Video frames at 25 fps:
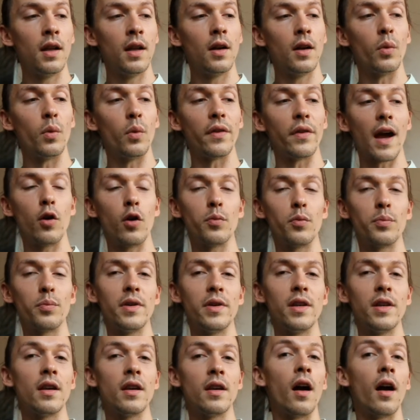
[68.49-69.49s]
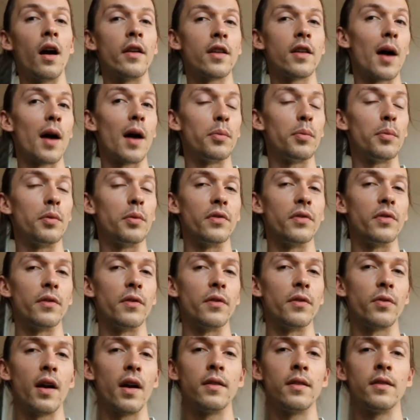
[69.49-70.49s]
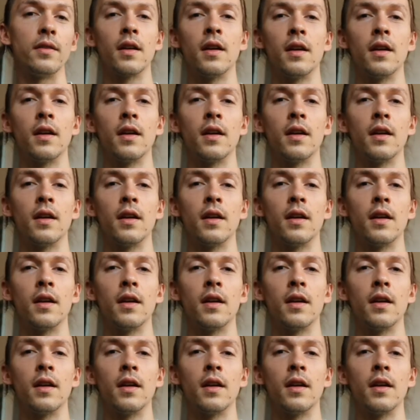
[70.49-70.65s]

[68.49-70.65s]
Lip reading: without being on top of the fret.